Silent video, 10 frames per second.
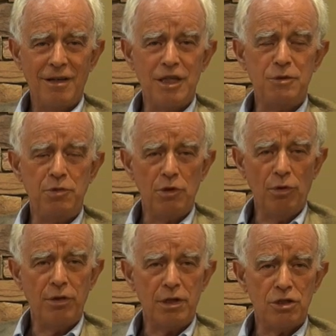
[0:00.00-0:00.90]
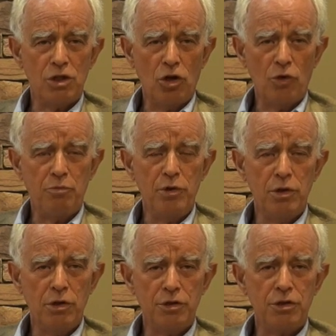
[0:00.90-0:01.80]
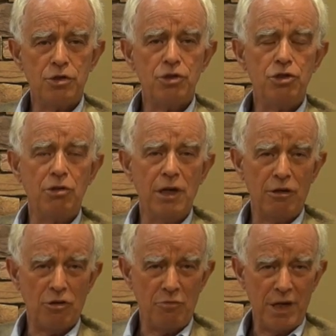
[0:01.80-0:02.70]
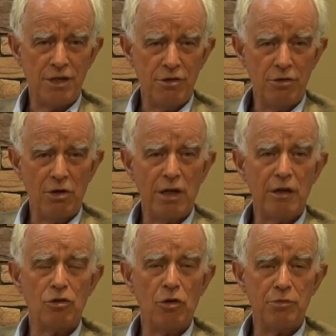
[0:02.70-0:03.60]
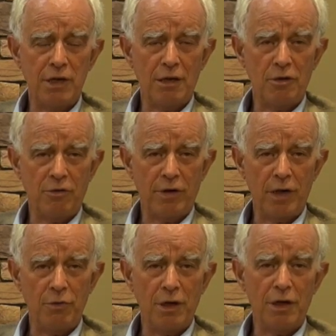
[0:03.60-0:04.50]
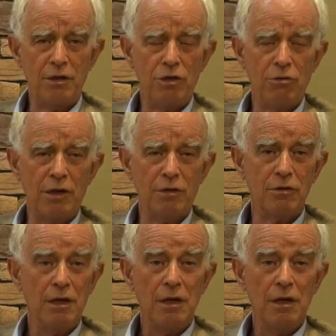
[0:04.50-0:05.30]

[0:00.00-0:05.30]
is beyond this scope. With consciousness, you cannot measure, you cannot objectify, you cannot